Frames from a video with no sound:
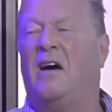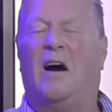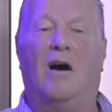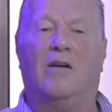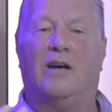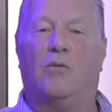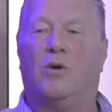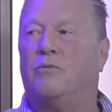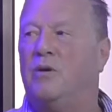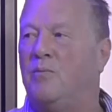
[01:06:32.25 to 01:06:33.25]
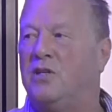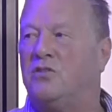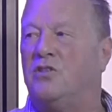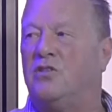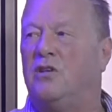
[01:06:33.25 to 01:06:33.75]
I'll have a word with
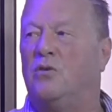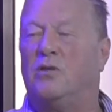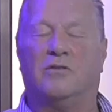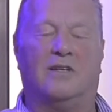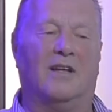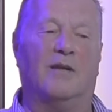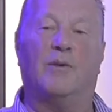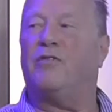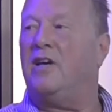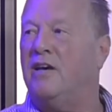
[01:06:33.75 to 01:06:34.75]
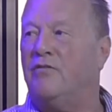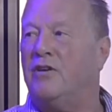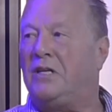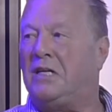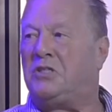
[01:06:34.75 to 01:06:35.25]
Mr. Shields, I'll tell him I've got
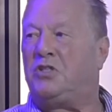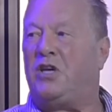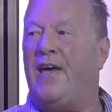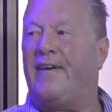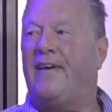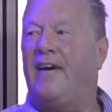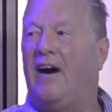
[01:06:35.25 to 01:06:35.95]
everything in check.